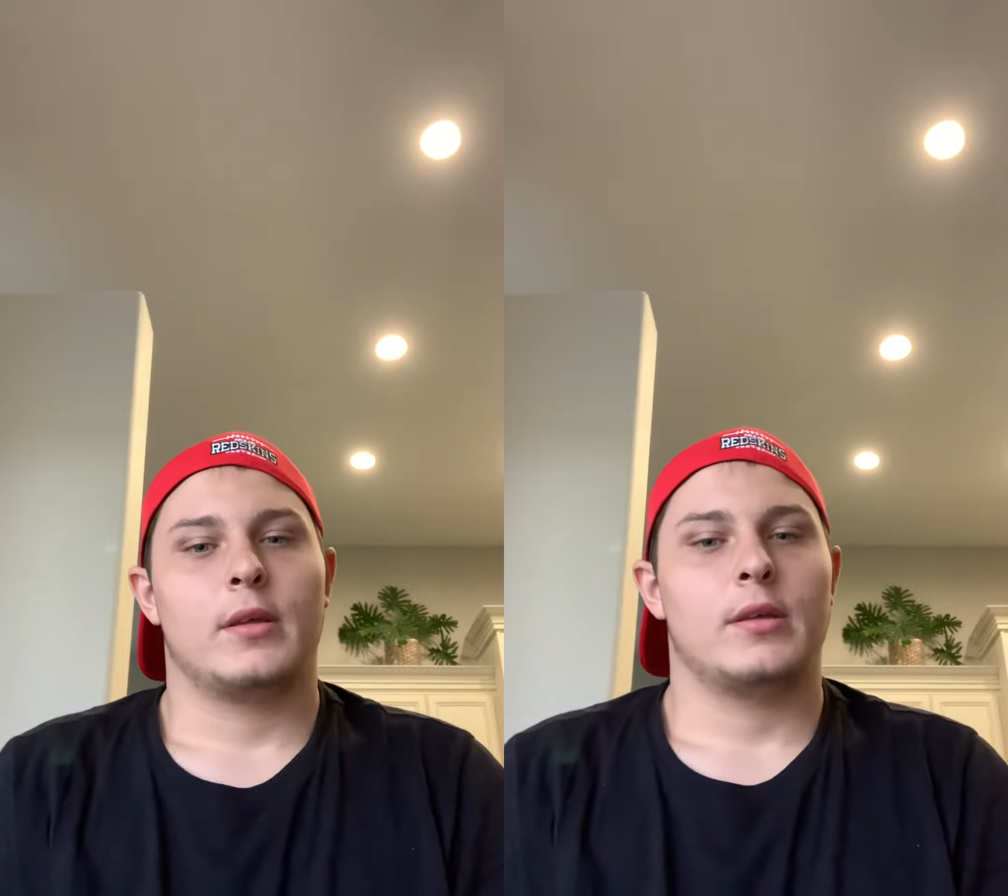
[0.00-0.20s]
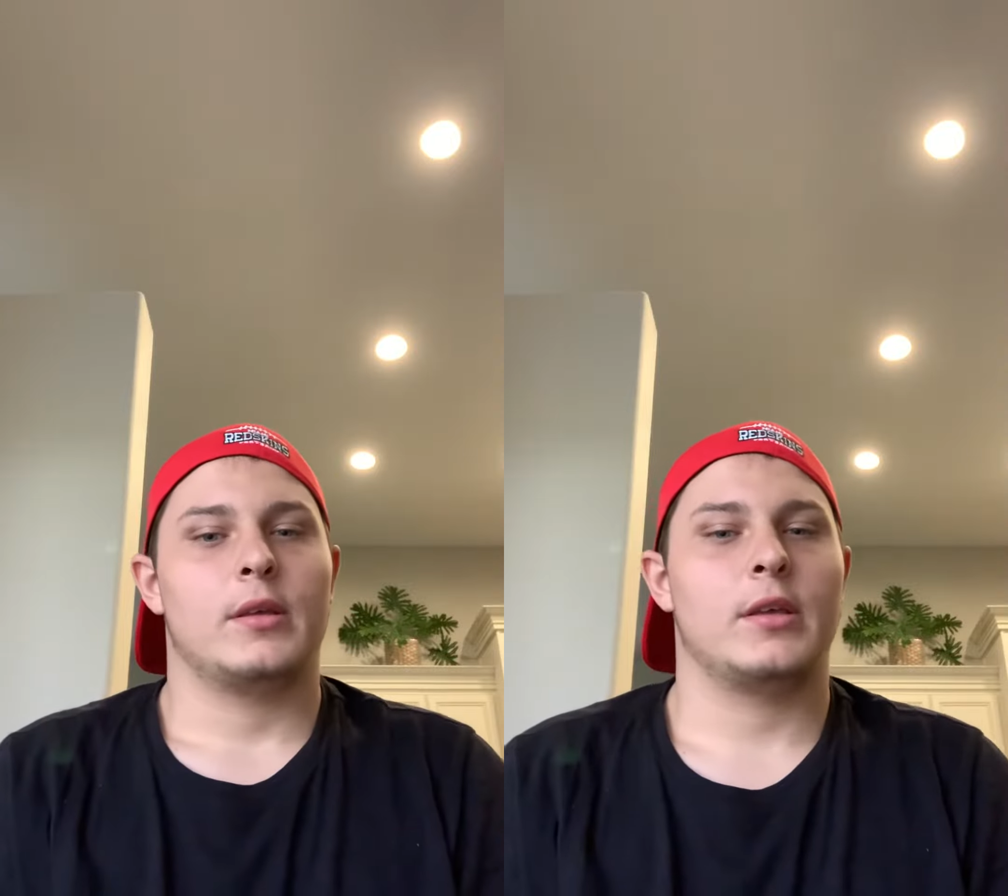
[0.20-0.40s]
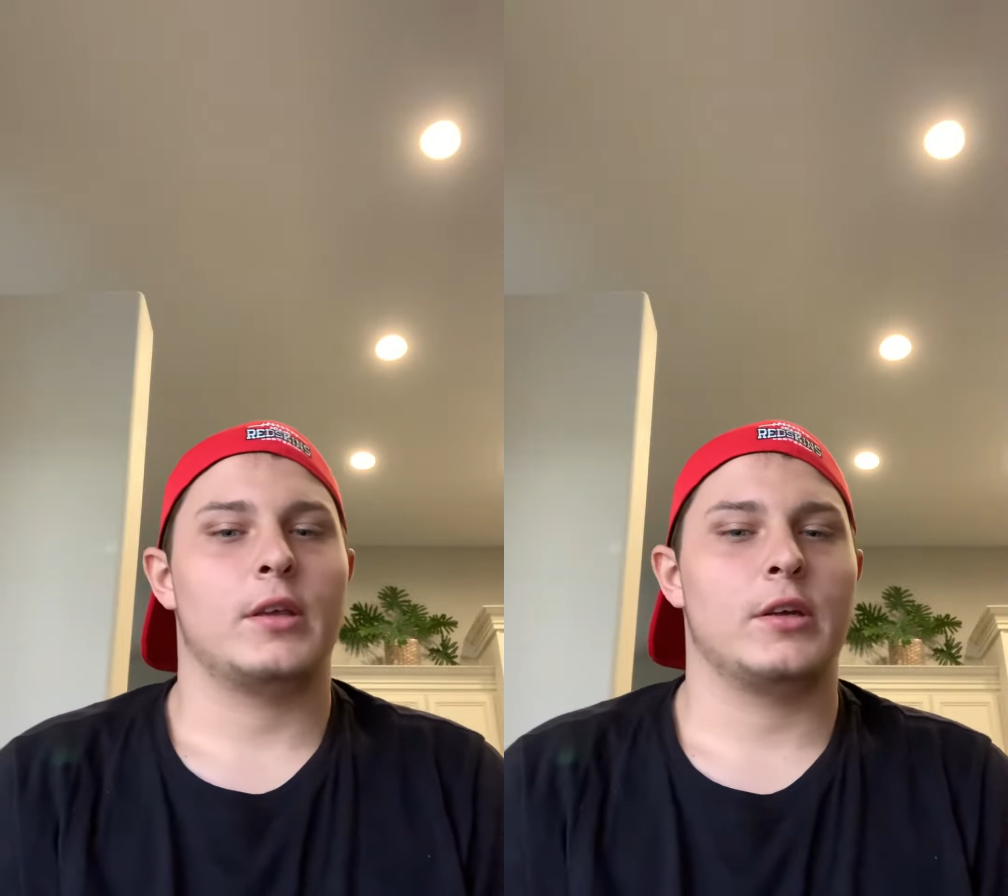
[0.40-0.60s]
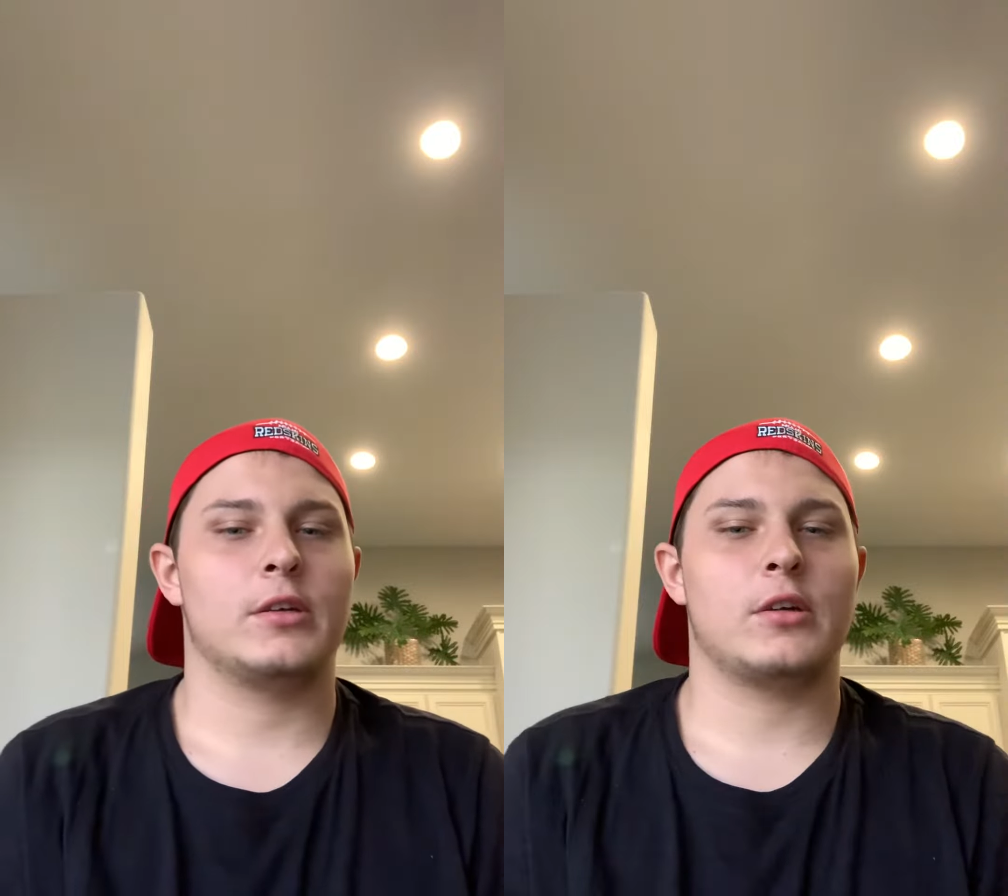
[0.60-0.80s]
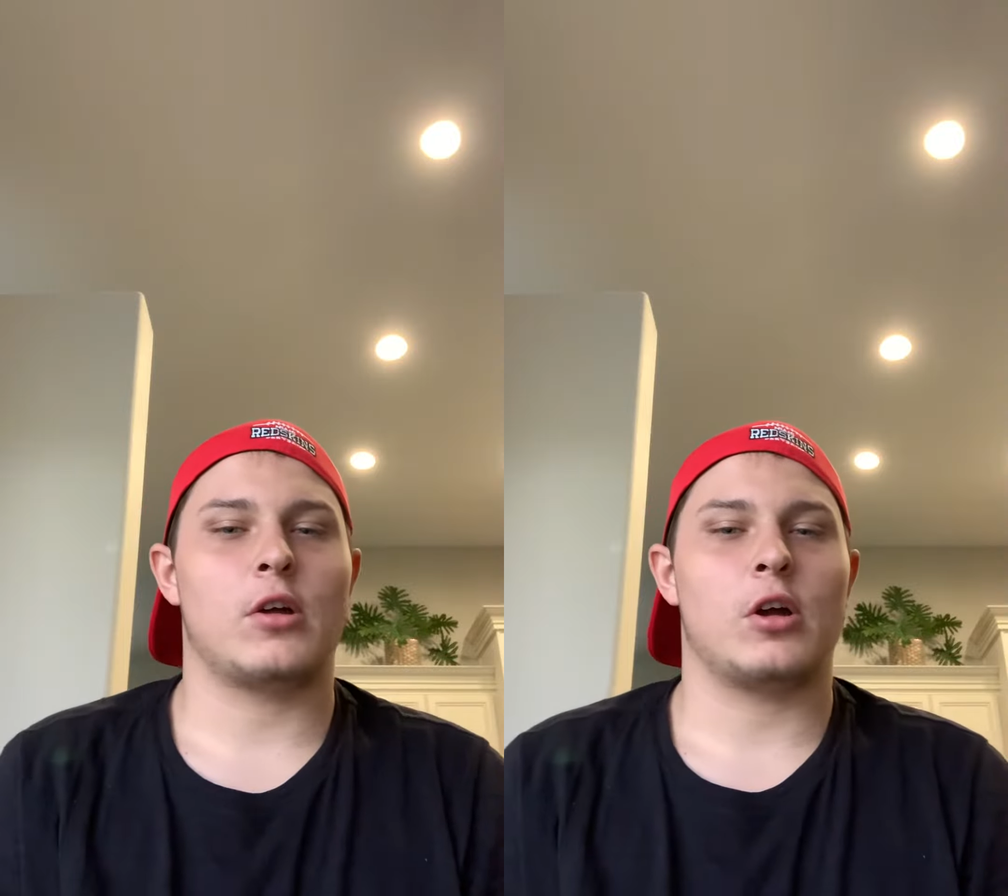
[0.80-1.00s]

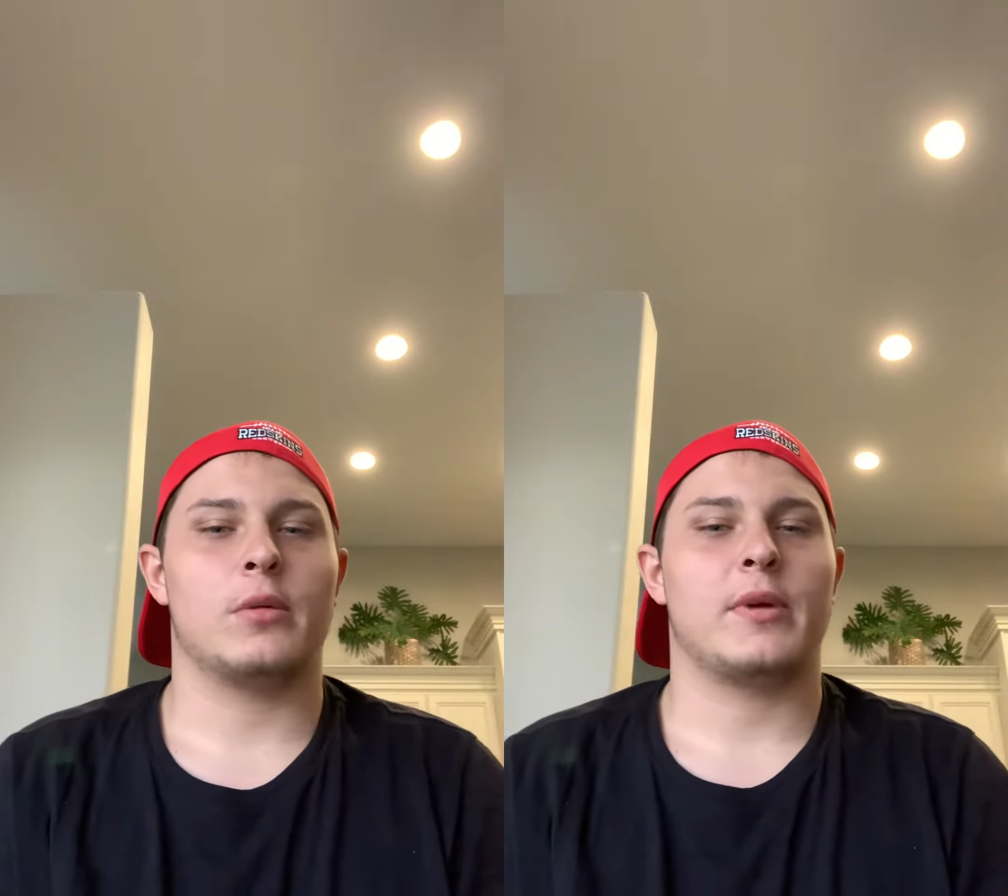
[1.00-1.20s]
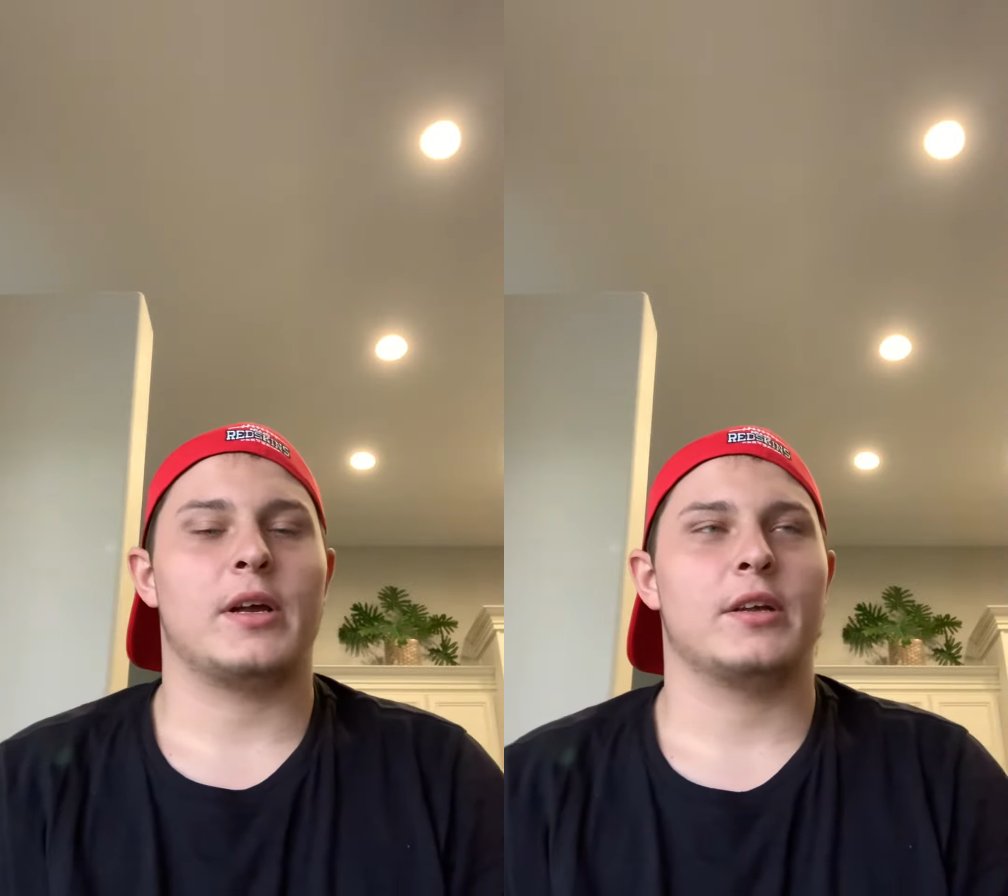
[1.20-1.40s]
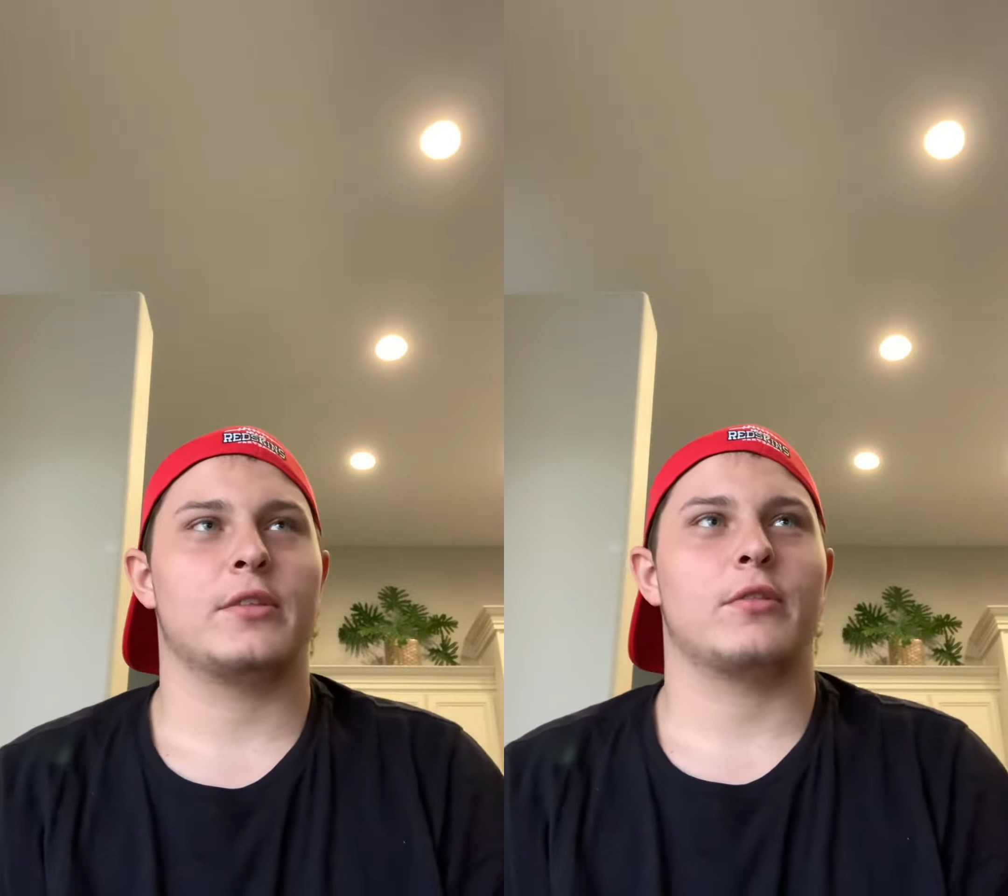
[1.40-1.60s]
Here are my